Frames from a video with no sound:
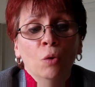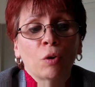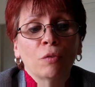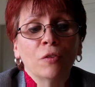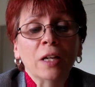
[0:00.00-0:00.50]

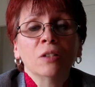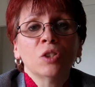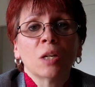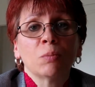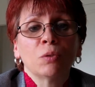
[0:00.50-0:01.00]
For our final
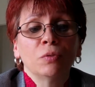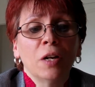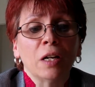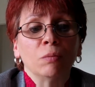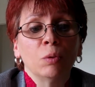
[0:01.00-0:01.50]
Chapter
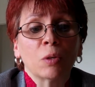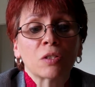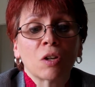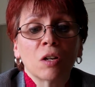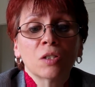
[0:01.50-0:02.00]
5, we
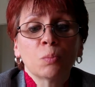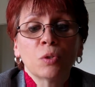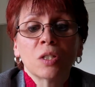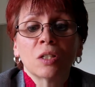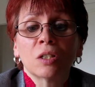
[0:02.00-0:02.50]
must also
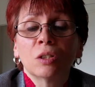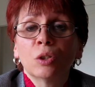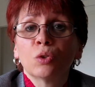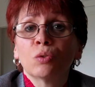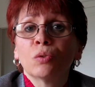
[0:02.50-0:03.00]
present a
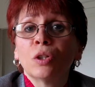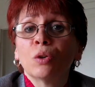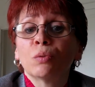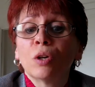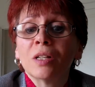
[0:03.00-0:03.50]
conclusion for the
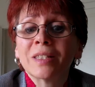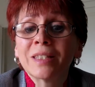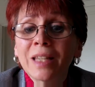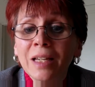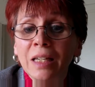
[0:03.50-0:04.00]
overall
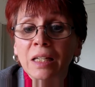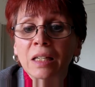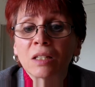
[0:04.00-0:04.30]
study,